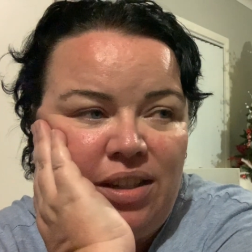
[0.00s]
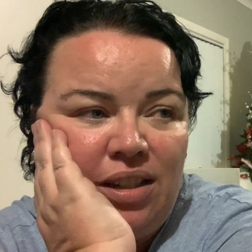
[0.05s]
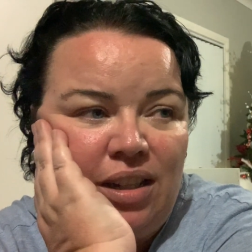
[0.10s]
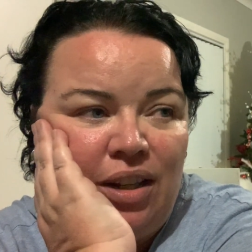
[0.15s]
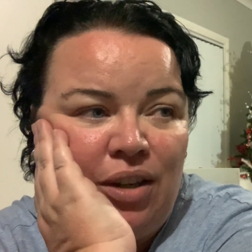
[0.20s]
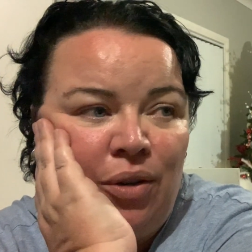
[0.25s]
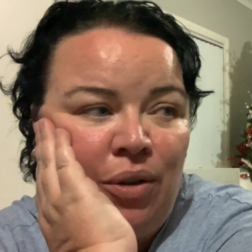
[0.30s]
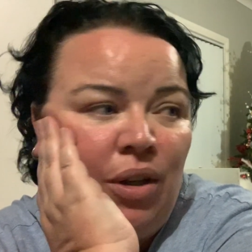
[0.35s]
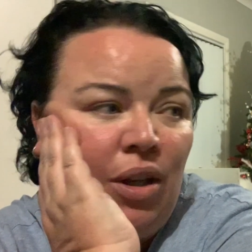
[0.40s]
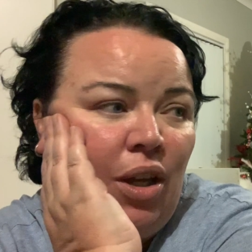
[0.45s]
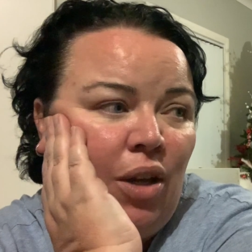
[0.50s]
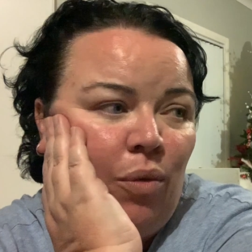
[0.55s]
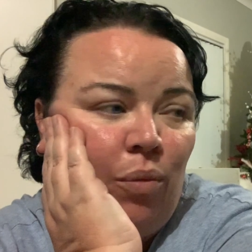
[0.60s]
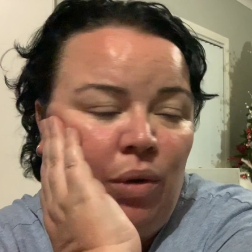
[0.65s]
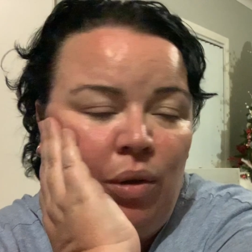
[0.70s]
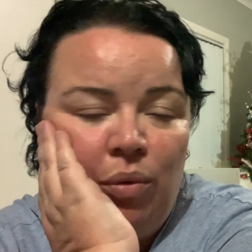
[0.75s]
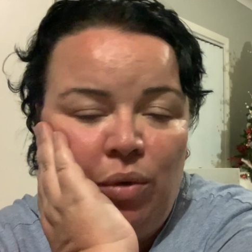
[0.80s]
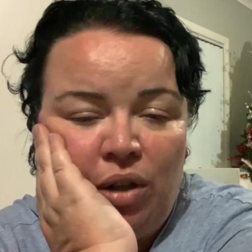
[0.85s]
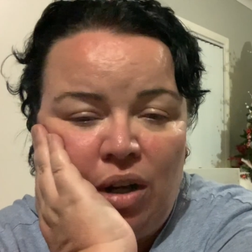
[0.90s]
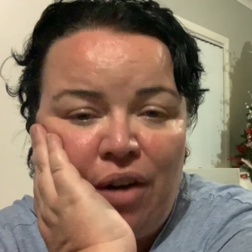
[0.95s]
So
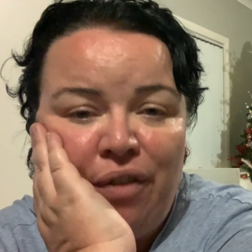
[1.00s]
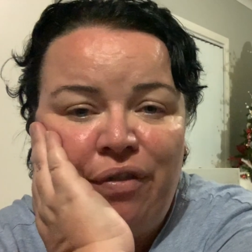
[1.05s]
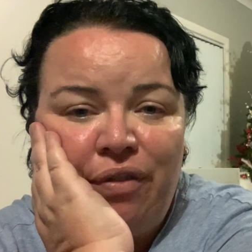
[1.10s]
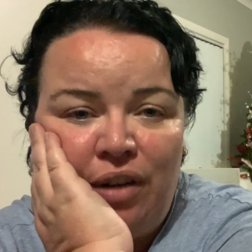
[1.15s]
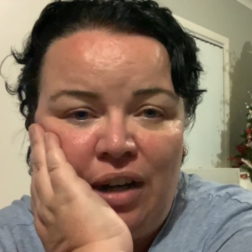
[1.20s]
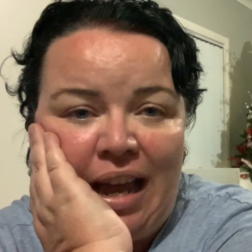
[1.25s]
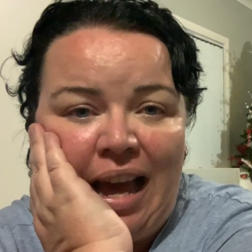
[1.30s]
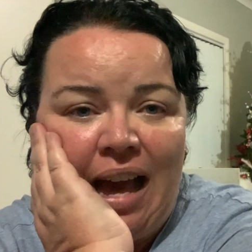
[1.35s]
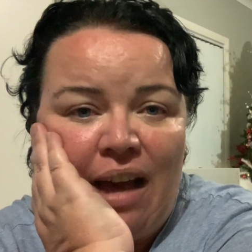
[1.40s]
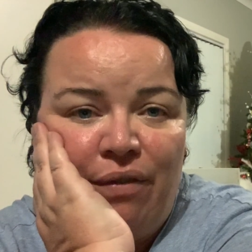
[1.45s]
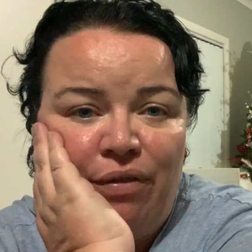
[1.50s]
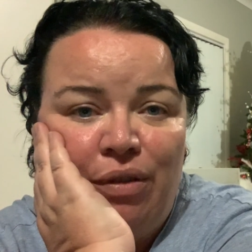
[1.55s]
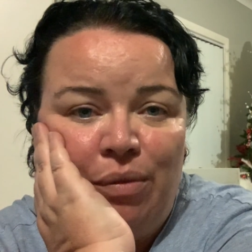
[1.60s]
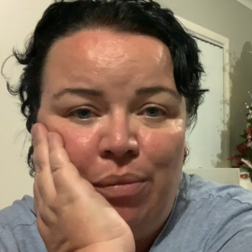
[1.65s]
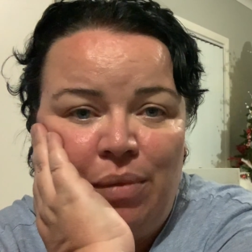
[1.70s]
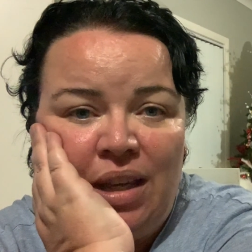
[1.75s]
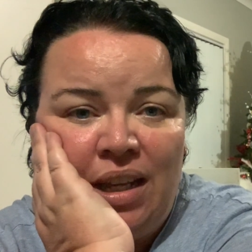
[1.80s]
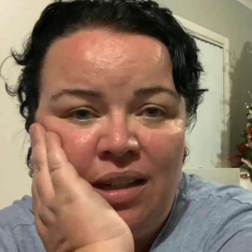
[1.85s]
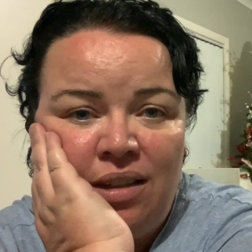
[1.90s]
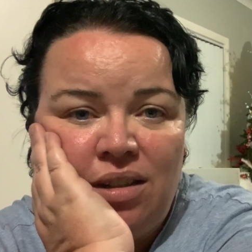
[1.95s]
we would often have them
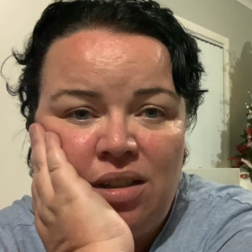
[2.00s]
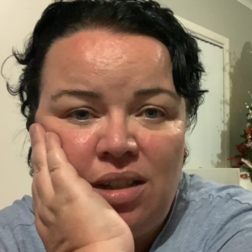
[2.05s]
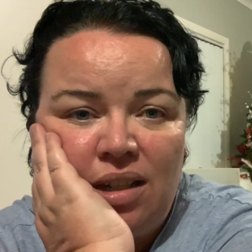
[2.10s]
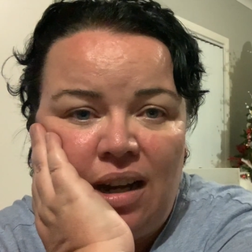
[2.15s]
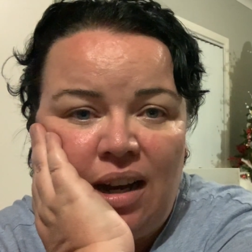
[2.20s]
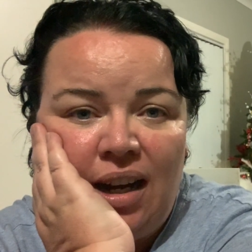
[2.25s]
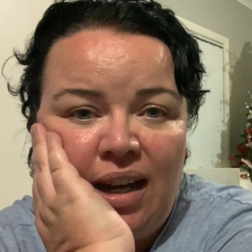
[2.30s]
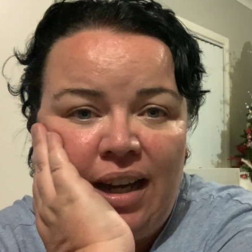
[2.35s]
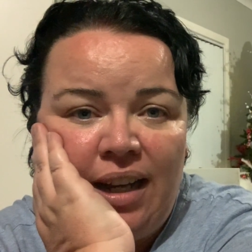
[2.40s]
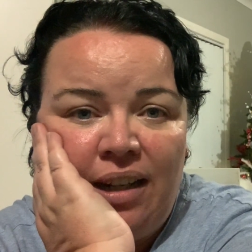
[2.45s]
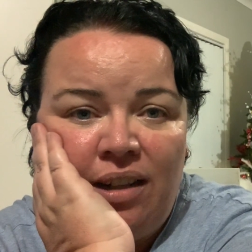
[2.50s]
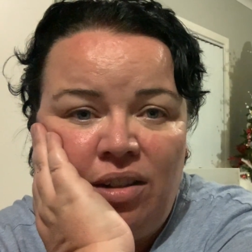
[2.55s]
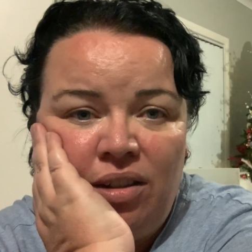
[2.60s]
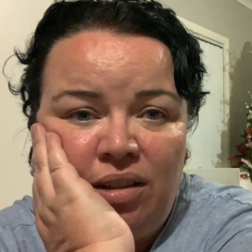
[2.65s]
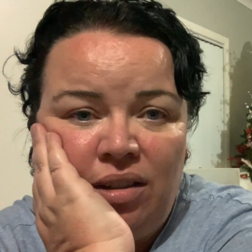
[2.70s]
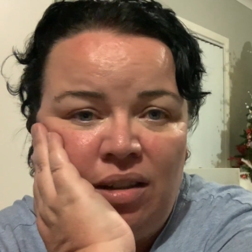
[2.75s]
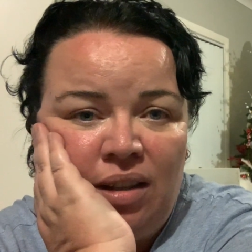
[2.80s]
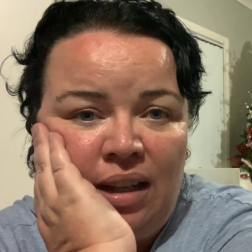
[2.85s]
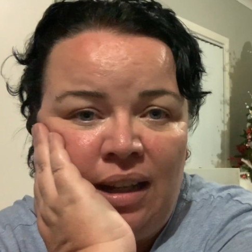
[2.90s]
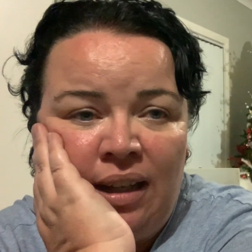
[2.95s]

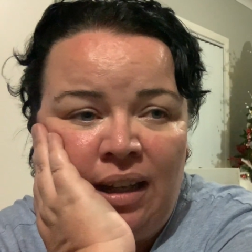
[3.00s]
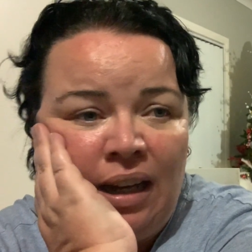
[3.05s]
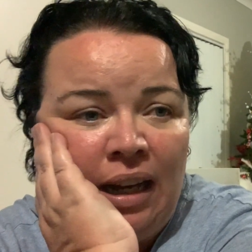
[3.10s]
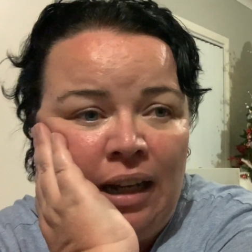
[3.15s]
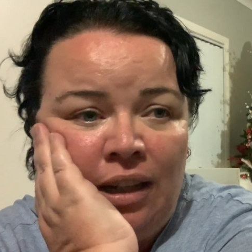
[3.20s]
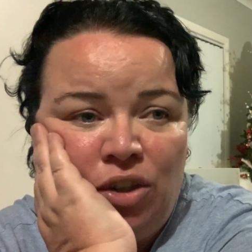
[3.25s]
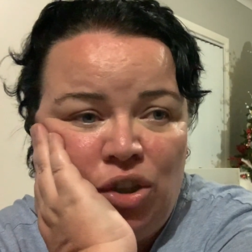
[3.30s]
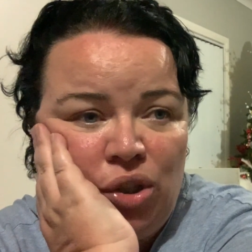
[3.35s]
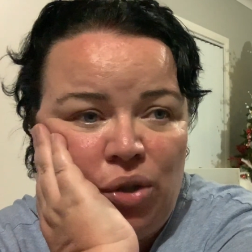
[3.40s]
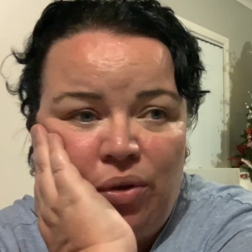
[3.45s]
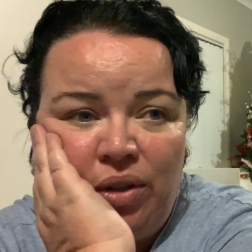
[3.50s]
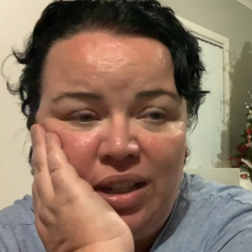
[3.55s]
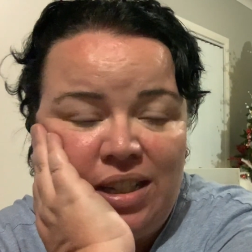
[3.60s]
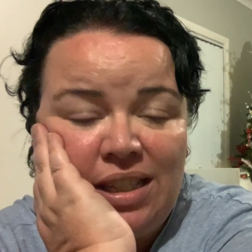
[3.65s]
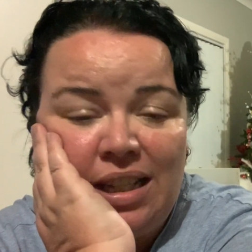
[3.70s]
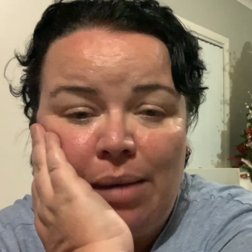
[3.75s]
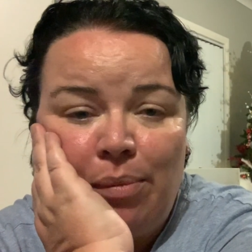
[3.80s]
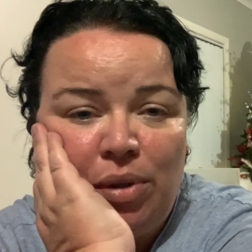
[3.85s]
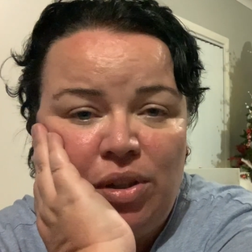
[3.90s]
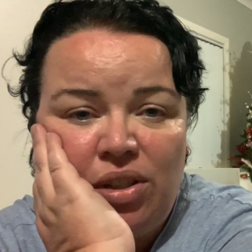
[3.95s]
inside uh, during
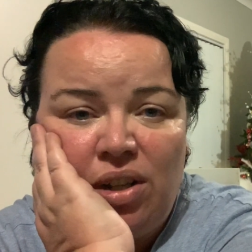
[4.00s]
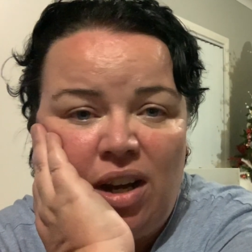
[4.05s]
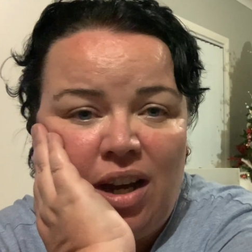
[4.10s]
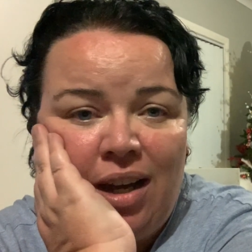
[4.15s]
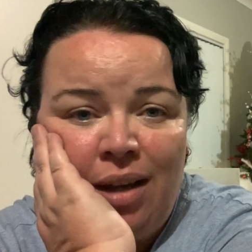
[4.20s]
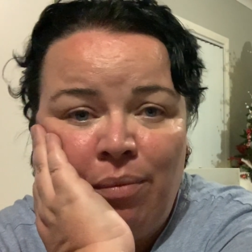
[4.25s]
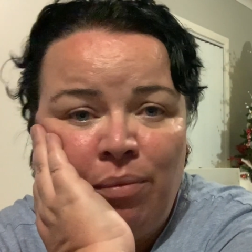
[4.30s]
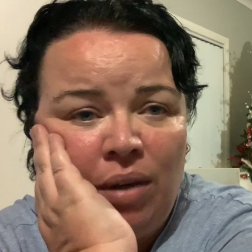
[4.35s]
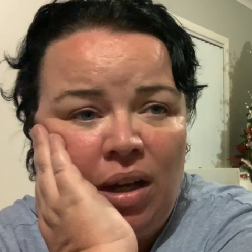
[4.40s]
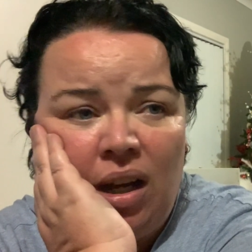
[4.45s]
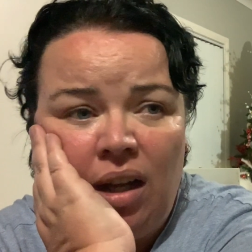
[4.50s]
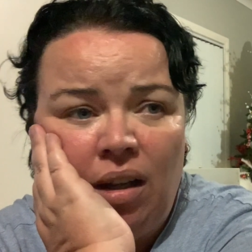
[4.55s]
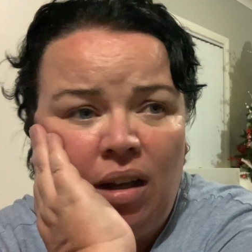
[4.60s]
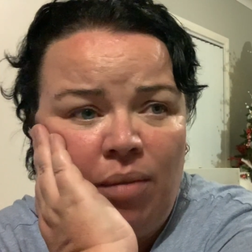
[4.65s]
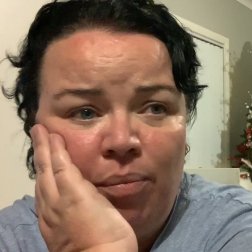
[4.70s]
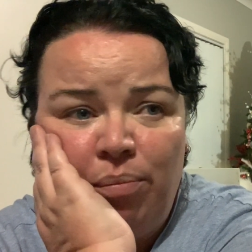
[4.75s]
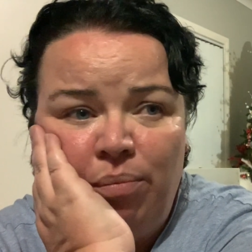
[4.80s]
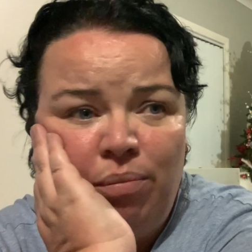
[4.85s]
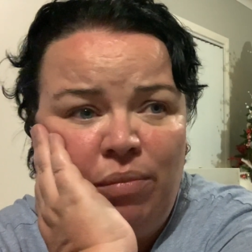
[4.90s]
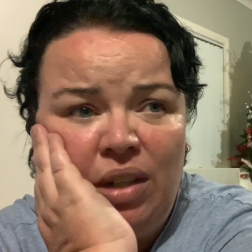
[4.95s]
summertime, uh,
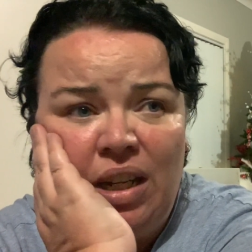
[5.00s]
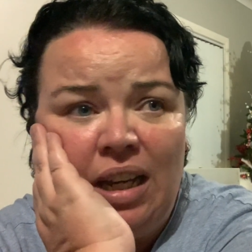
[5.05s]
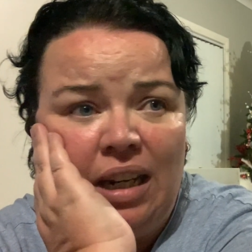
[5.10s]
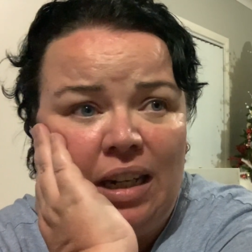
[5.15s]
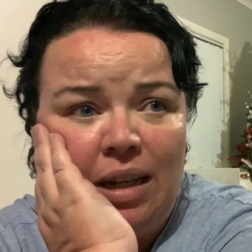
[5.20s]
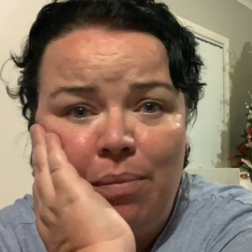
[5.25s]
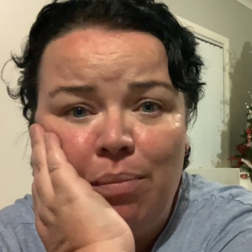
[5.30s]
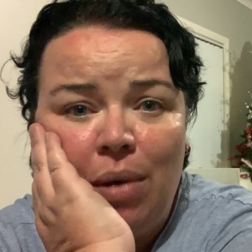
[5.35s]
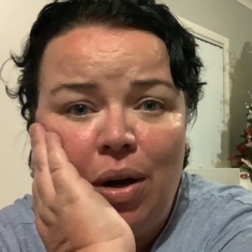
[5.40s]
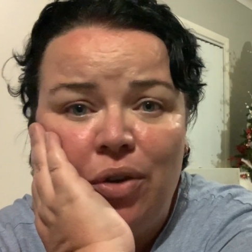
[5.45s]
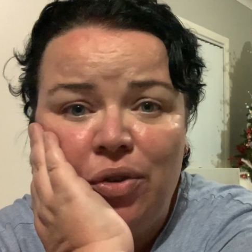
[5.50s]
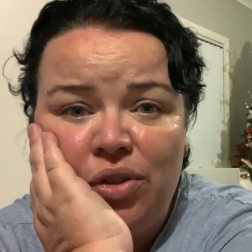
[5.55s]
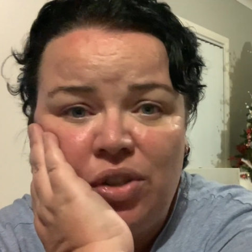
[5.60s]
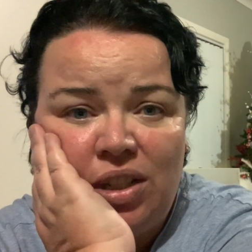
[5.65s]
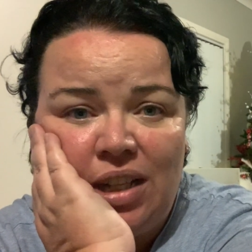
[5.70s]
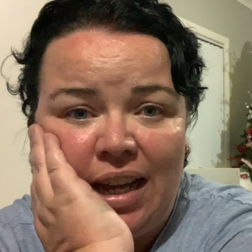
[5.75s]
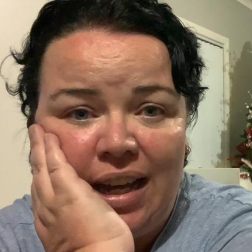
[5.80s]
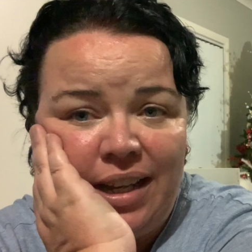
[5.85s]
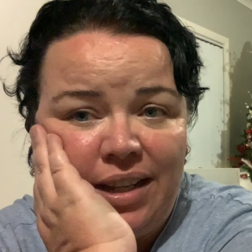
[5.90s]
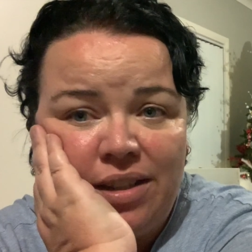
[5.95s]
nearly most
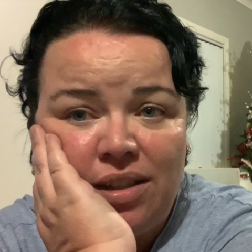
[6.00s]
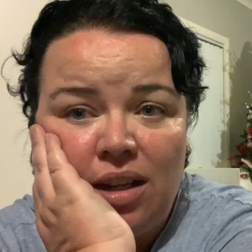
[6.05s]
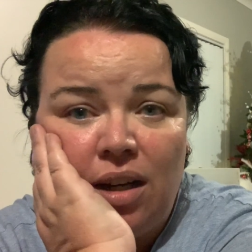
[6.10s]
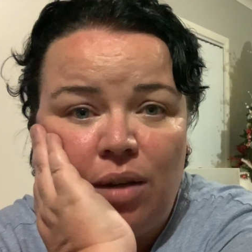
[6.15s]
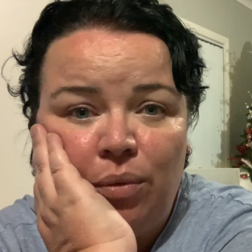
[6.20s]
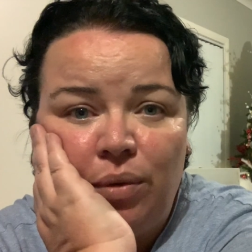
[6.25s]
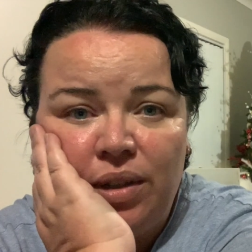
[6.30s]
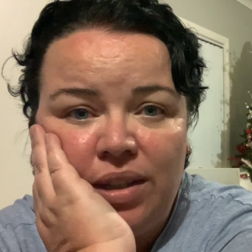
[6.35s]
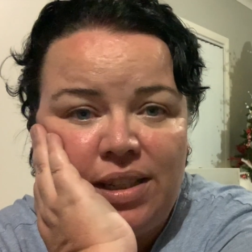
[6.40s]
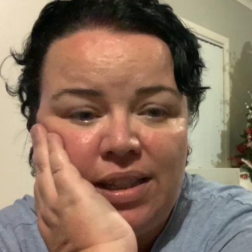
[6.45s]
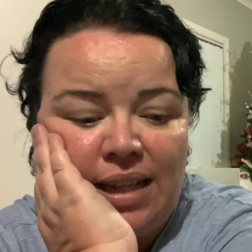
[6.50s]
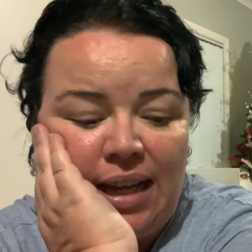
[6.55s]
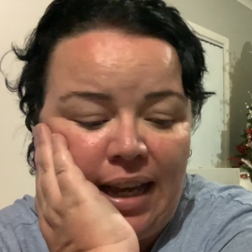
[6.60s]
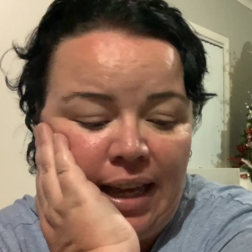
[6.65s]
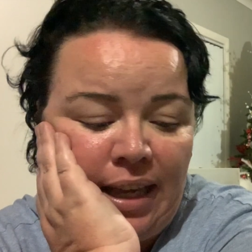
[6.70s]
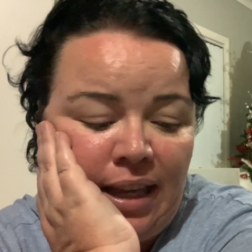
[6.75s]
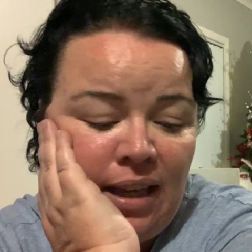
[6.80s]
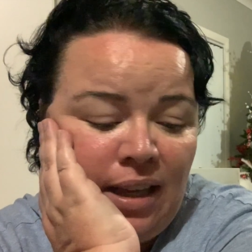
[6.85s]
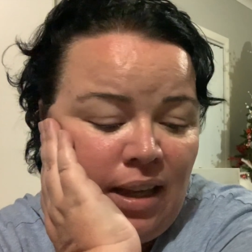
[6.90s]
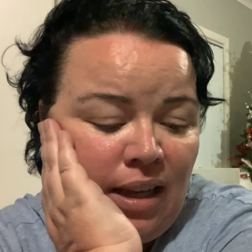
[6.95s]
days, I would
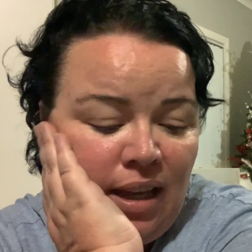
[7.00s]
say.